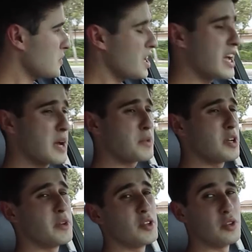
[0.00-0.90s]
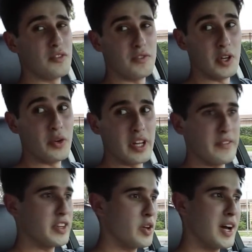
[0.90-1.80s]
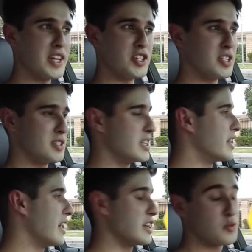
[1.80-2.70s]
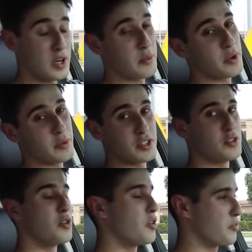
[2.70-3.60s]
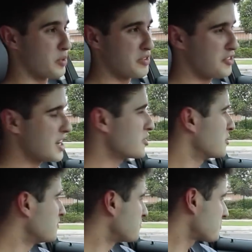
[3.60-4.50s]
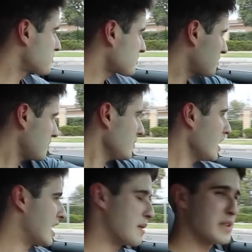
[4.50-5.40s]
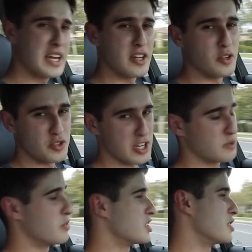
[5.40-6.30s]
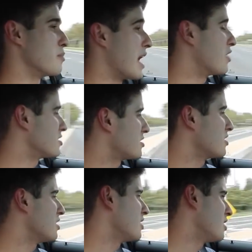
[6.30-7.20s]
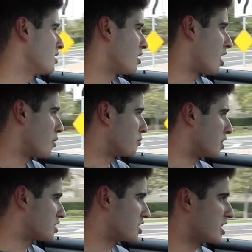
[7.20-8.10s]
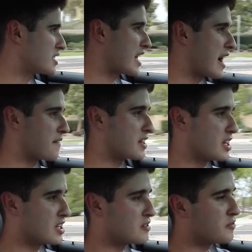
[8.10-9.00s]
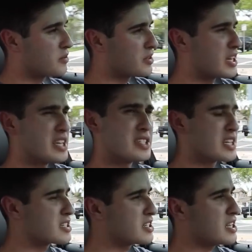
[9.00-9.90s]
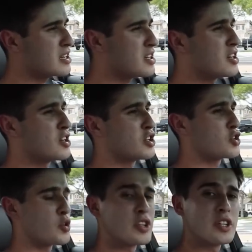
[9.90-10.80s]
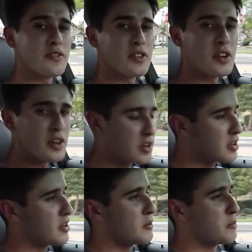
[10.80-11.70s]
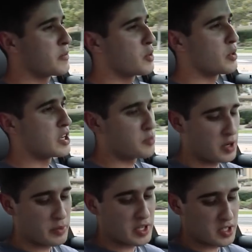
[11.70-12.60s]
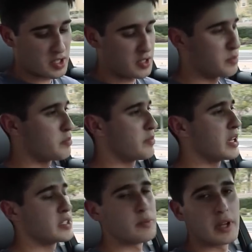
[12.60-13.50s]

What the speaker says: I am going to be doing the fluid, even though I just did it. I just want to pretty much do a whole refresh. I am getting new transmission mounts, bushings. I have the E60 short shifter, which pretty much just plugs and